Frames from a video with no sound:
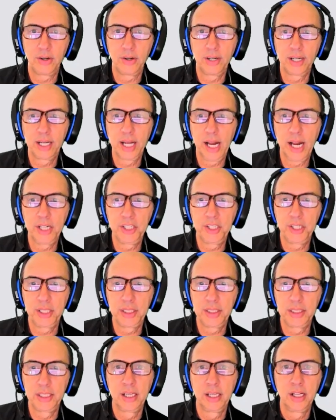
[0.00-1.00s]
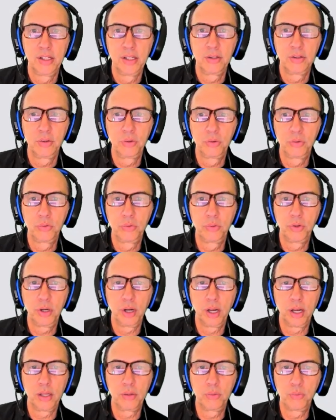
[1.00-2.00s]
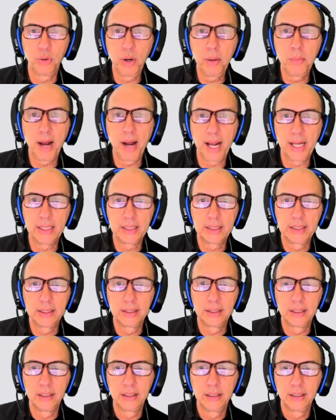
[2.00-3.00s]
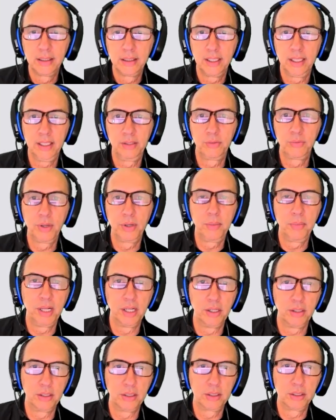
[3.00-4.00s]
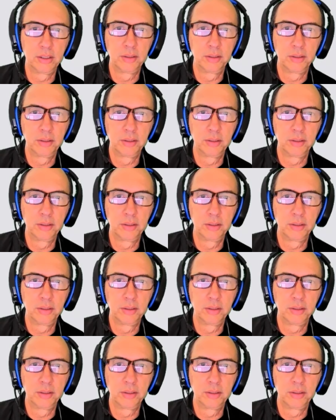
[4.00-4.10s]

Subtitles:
catches 3 mice in 3 minutes.